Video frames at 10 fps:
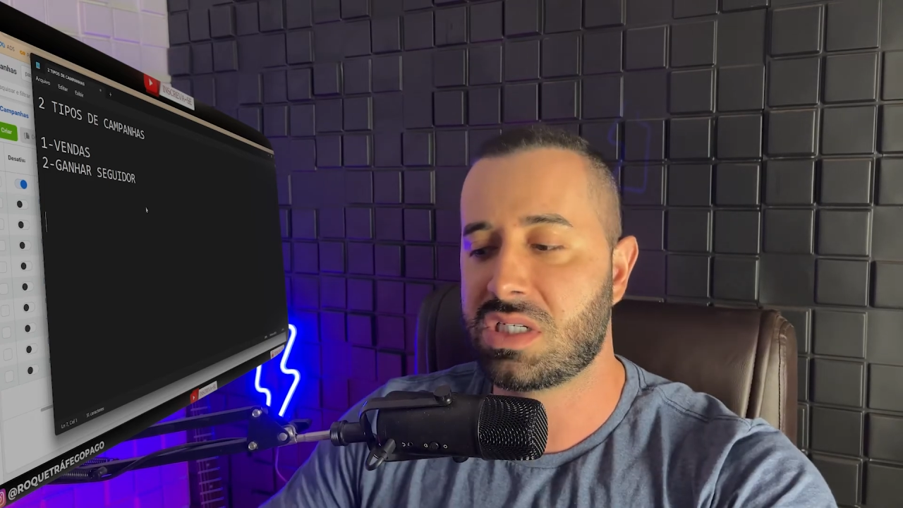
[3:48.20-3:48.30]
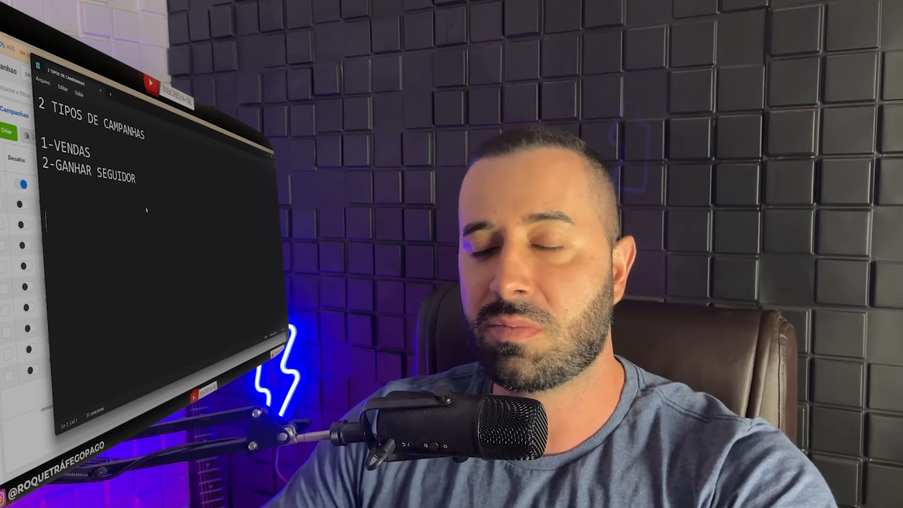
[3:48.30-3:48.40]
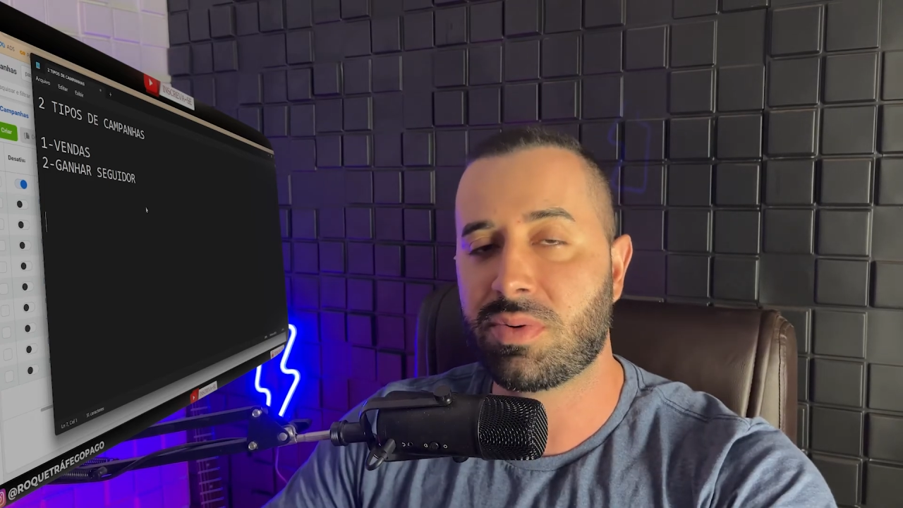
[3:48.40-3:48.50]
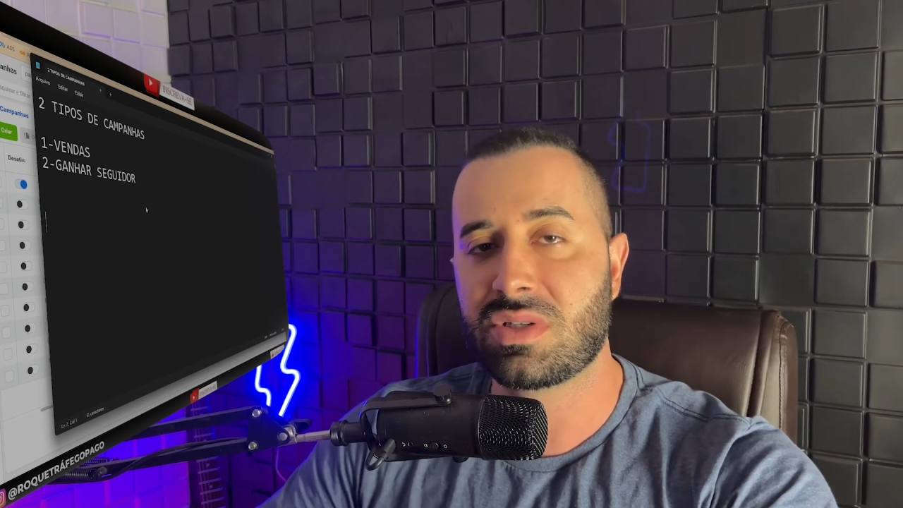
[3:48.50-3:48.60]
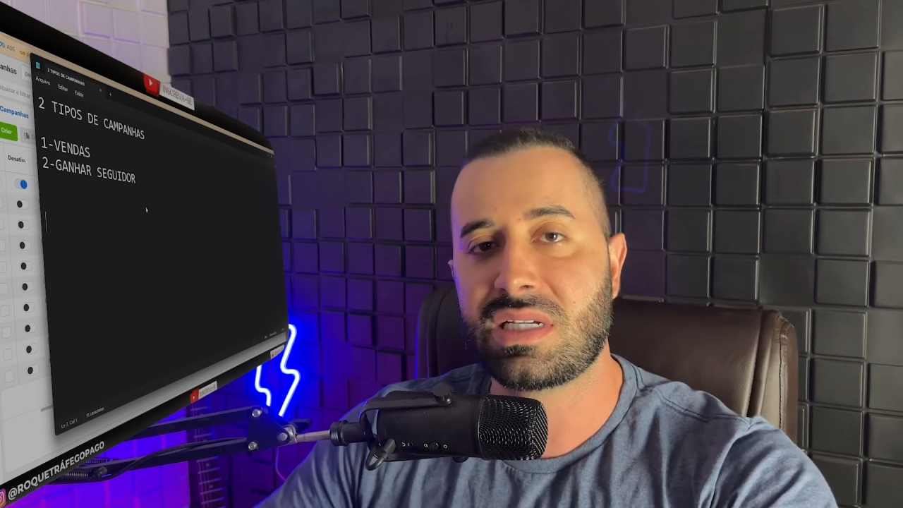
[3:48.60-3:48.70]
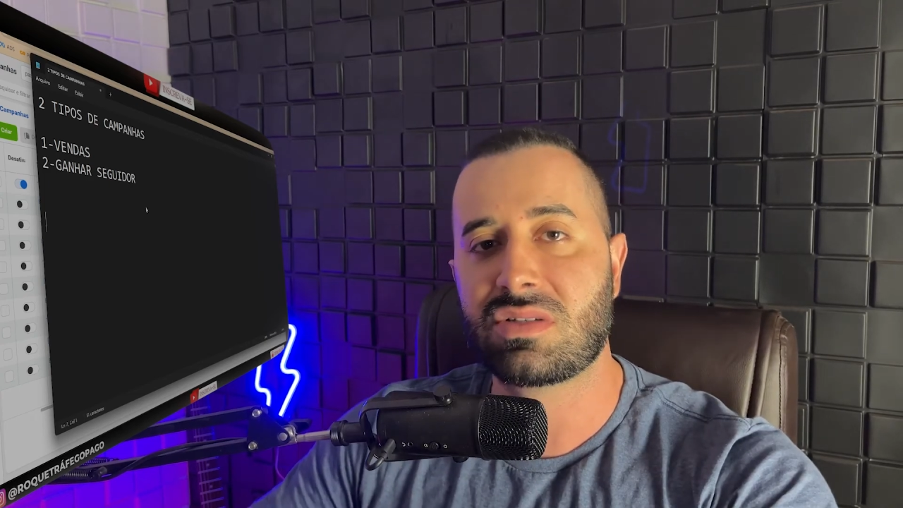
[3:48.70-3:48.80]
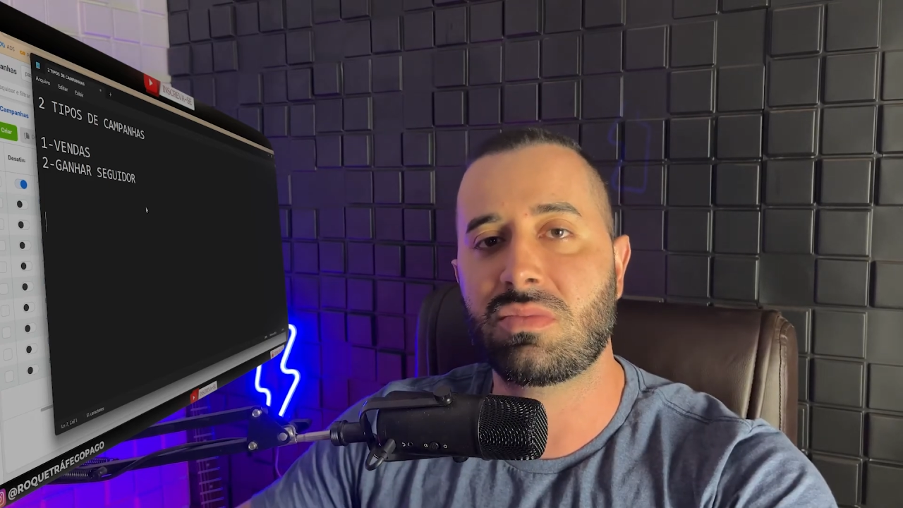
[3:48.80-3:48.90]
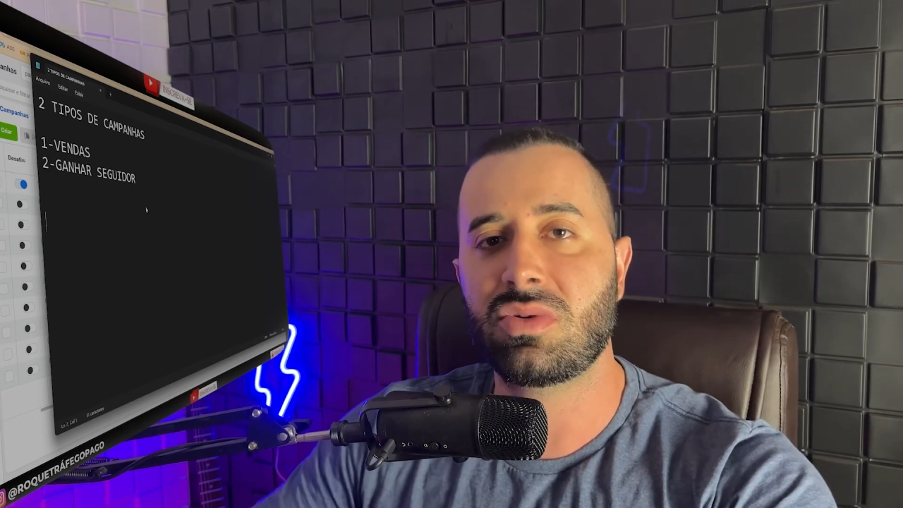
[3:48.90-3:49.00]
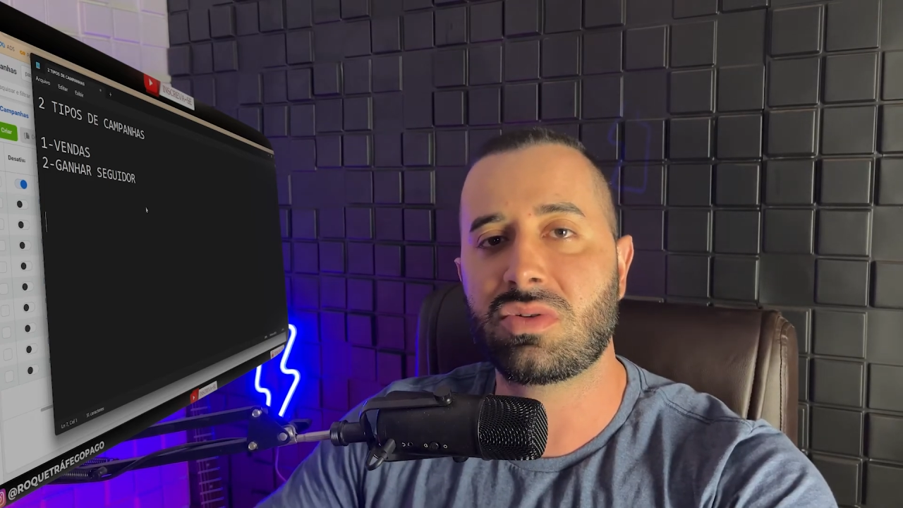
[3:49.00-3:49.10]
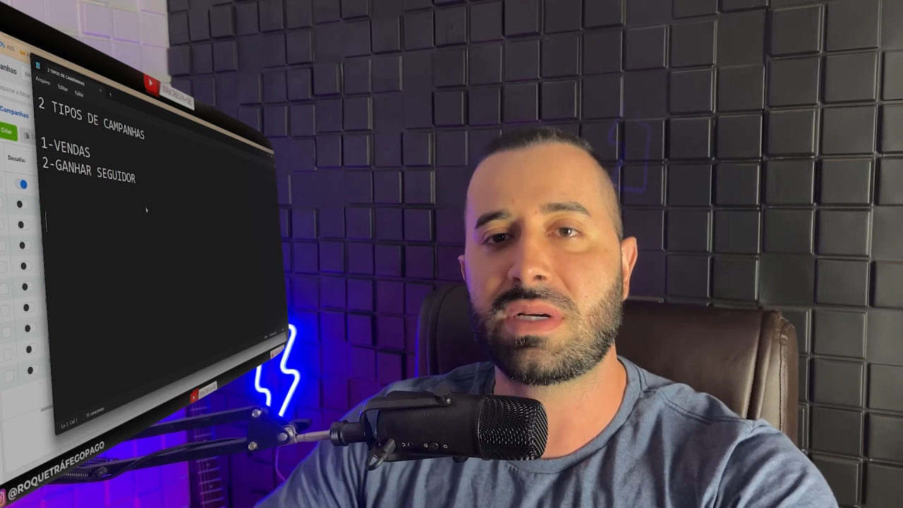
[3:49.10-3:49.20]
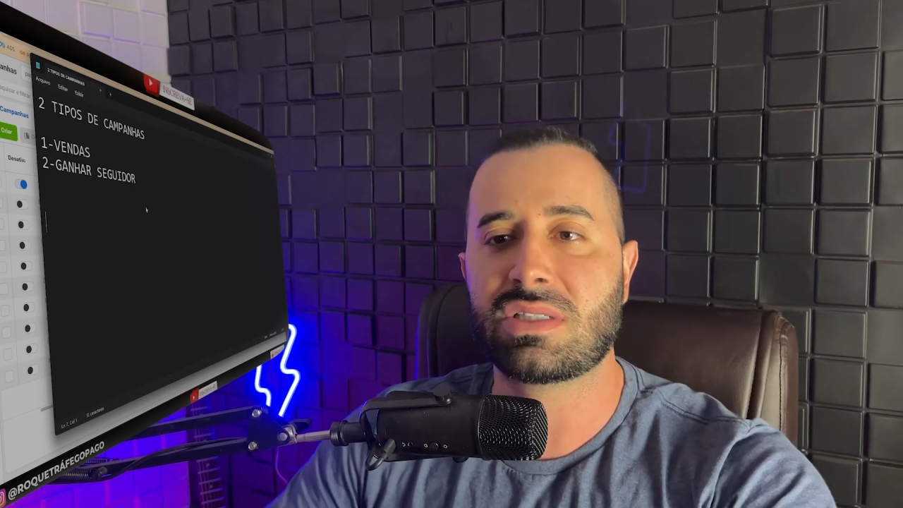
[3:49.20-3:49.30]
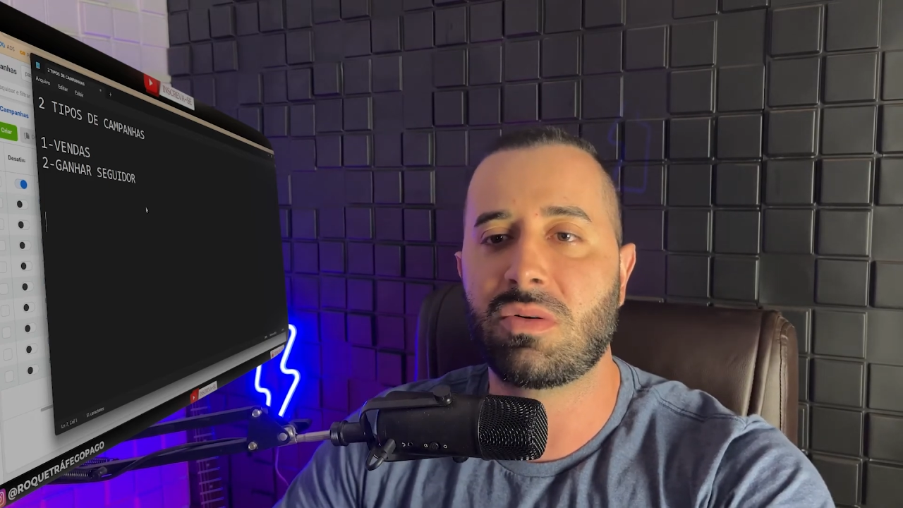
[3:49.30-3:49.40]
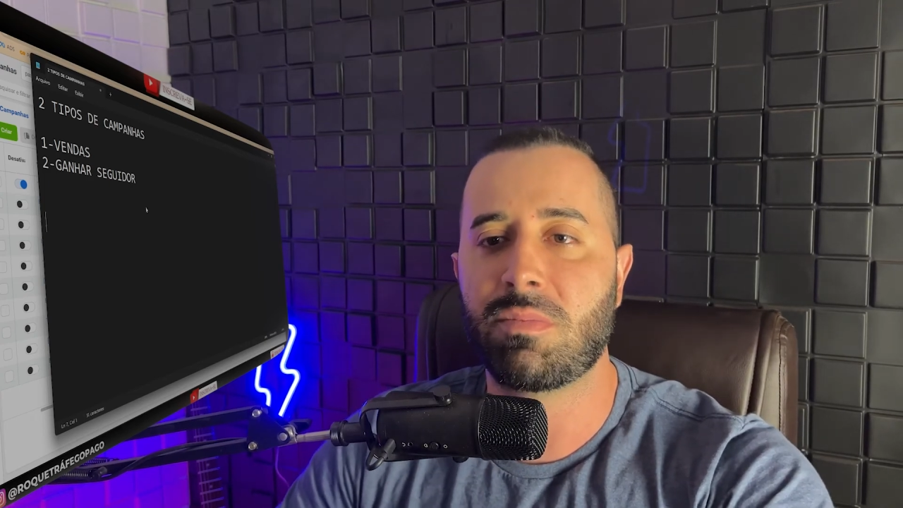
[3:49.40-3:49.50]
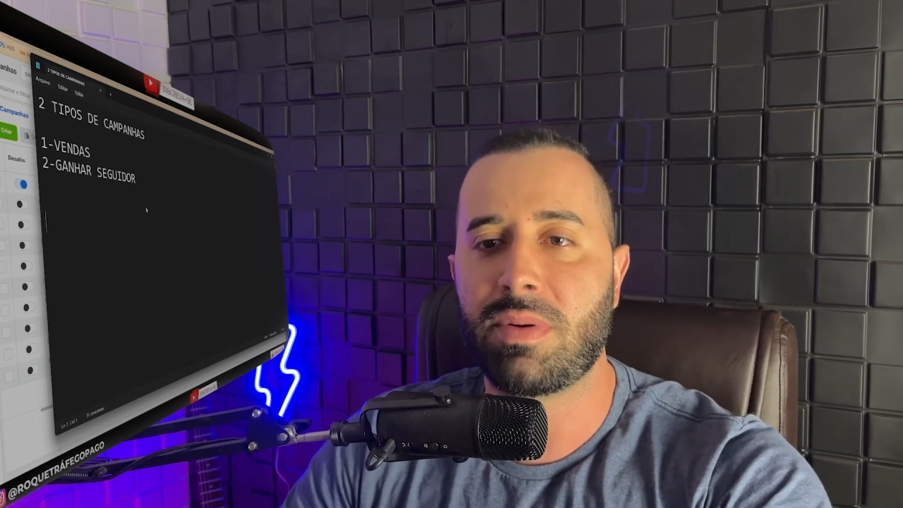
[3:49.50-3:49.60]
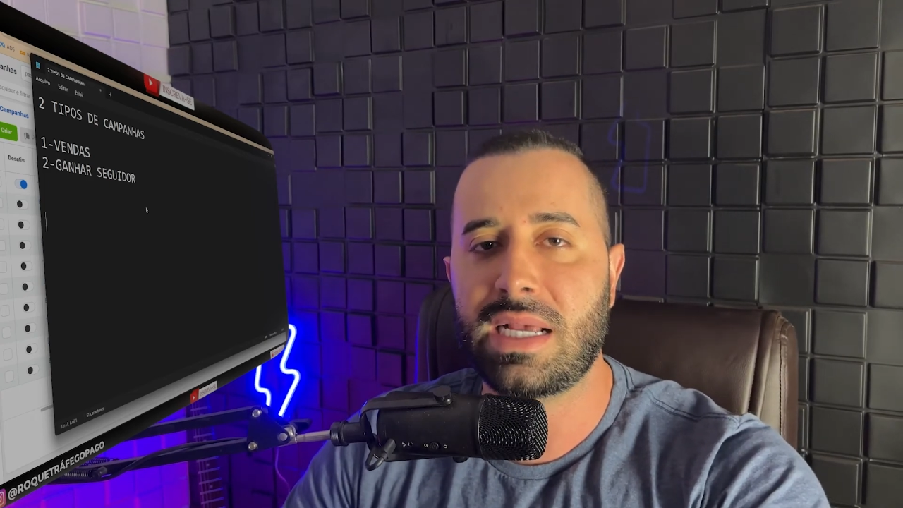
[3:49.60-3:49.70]
it's a much more
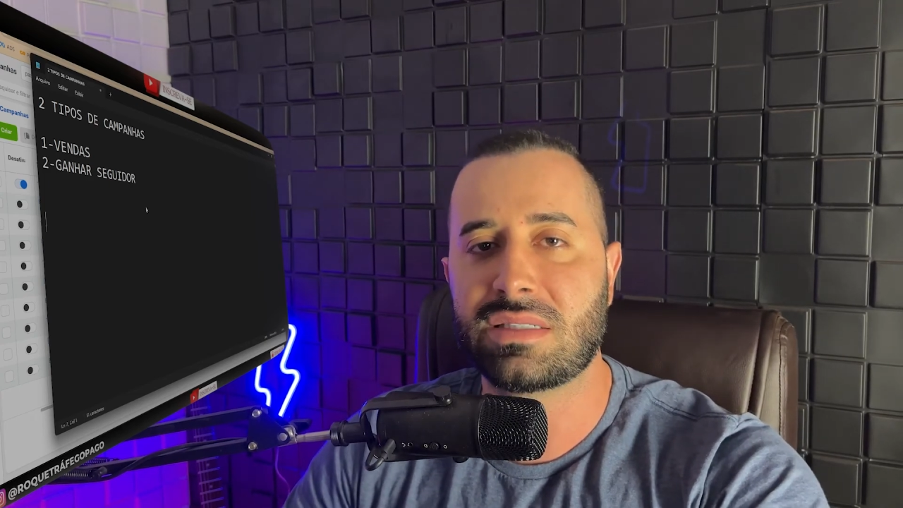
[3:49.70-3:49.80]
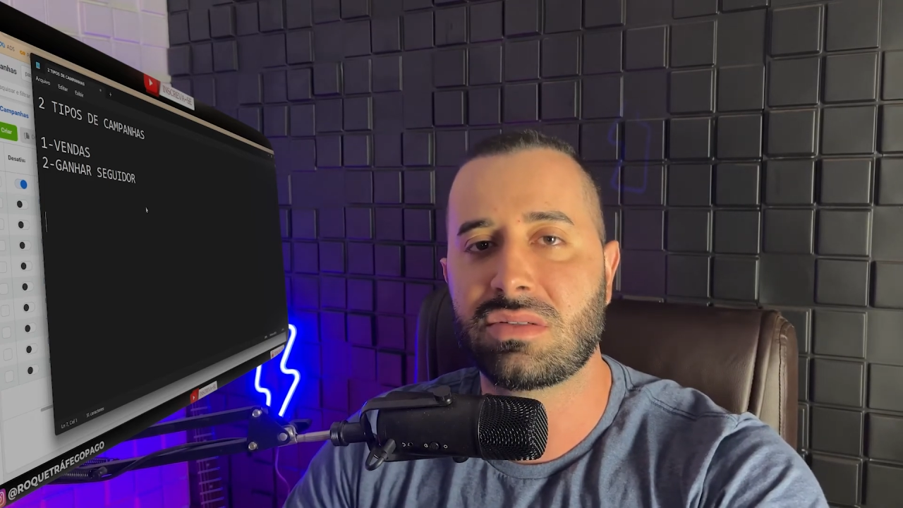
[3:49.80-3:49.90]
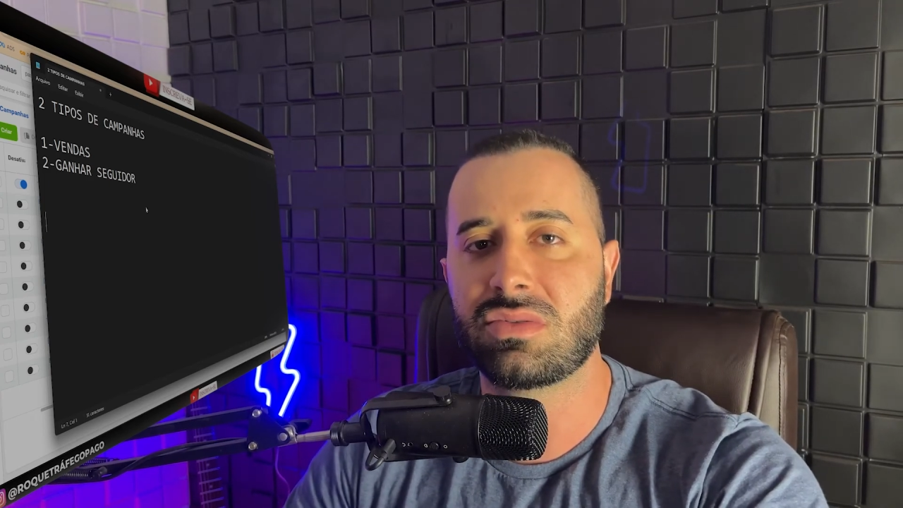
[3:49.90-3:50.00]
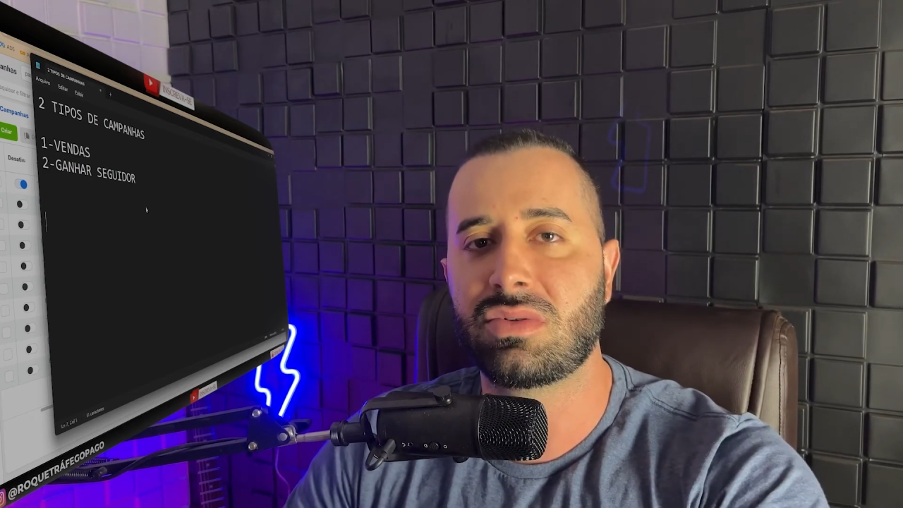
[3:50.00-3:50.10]
complex process